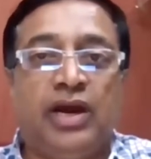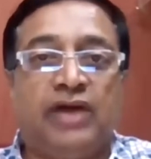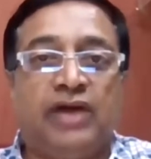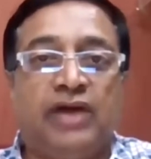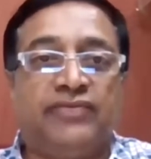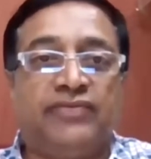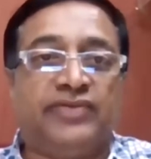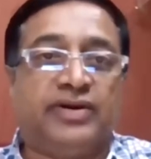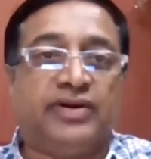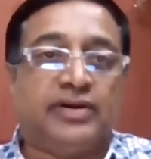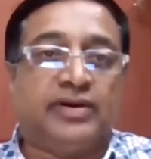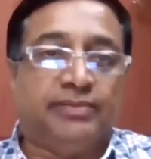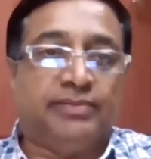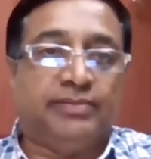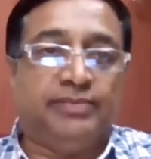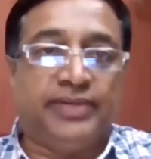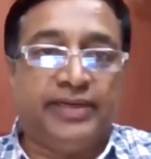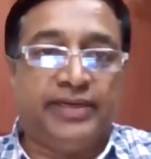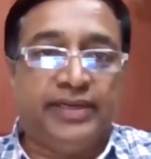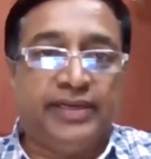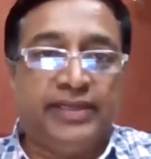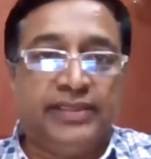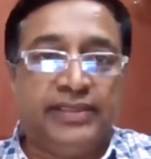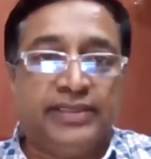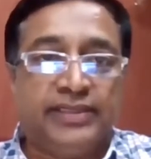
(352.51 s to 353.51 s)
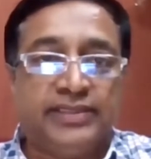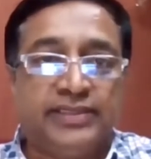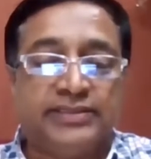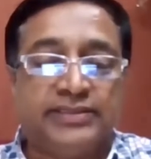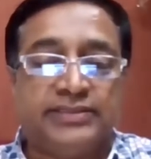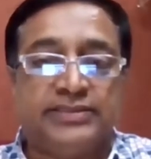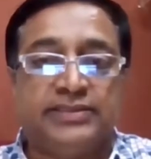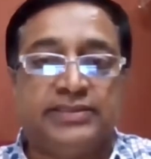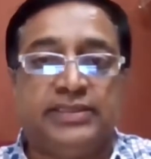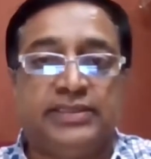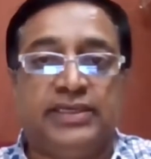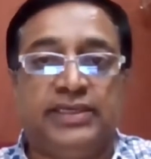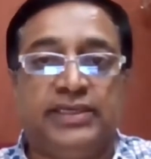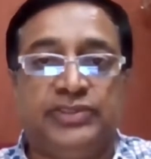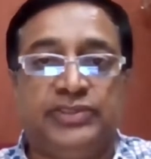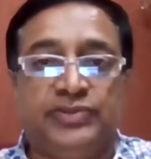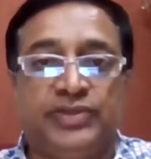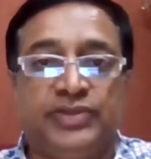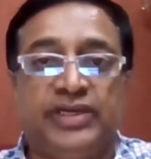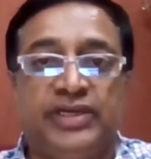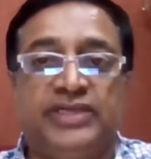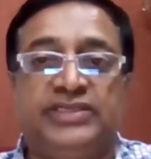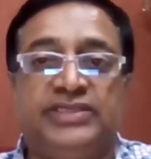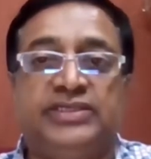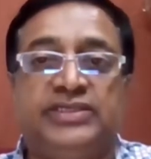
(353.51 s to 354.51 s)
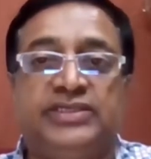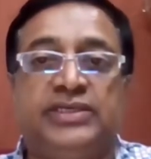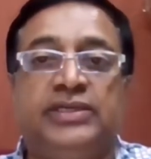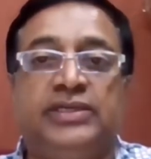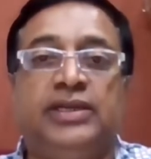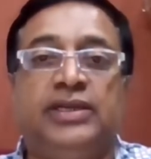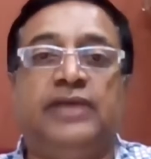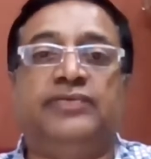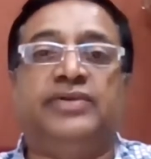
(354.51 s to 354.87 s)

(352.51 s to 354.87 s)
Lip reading: after completing this education,